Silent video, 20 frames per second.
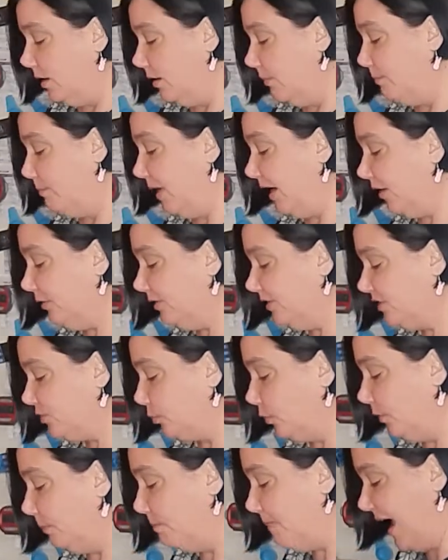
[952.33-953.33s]
Berries
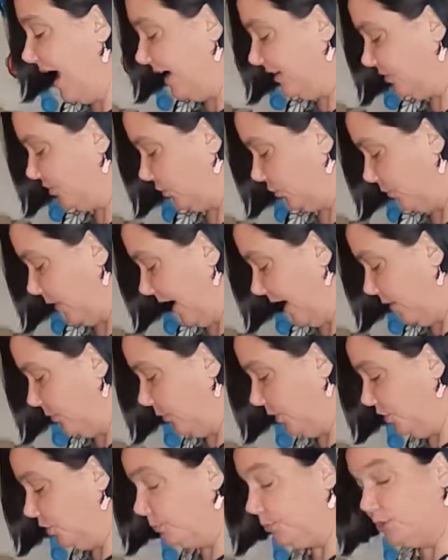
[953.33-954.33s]
will macerate
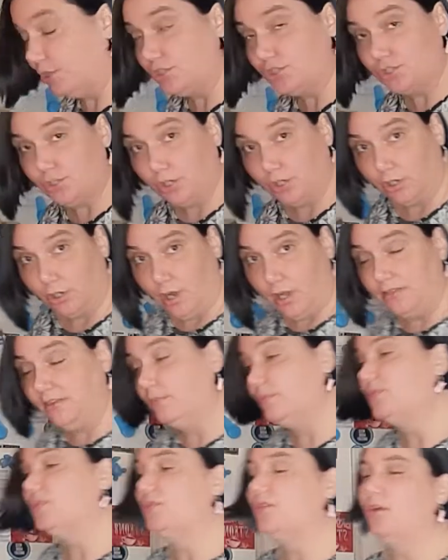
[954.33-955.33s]
when you put sugar on them,
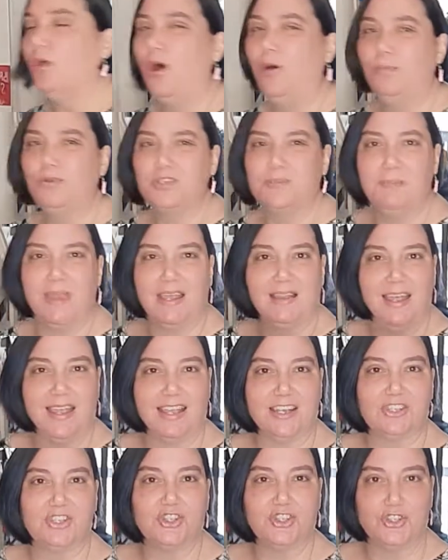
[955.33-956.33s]
so they'll almost make like
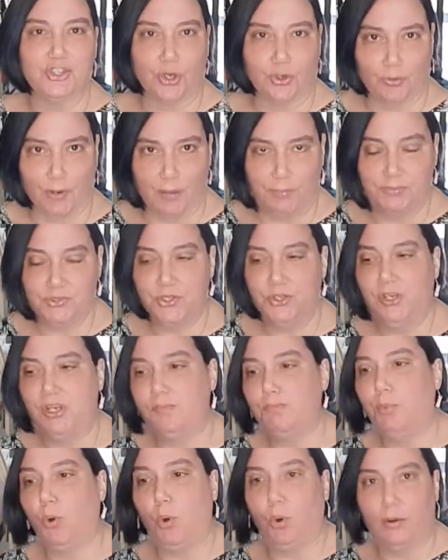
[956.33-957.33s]
a syrup. So you
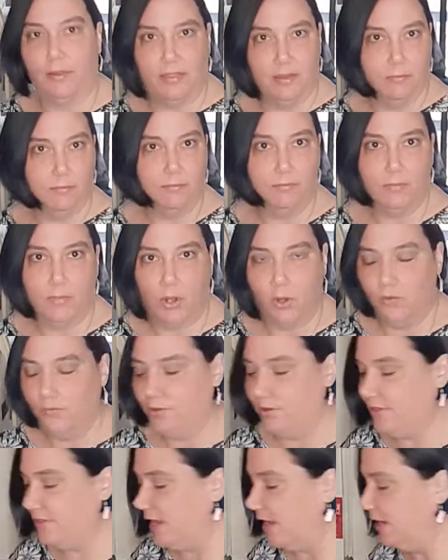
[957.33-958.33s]
can pour them over
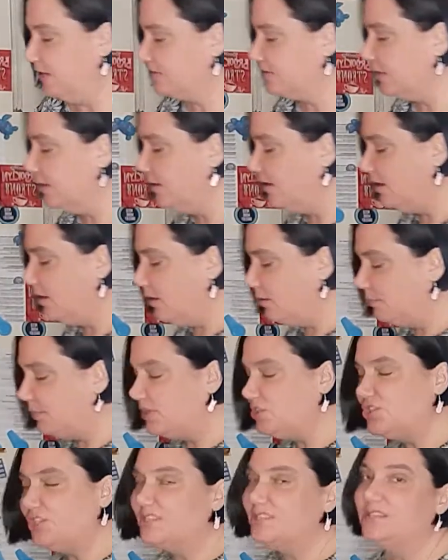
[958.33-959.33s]
things, but
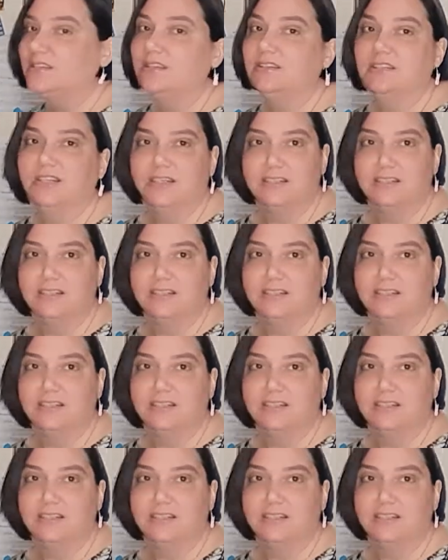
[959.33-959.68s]
just a little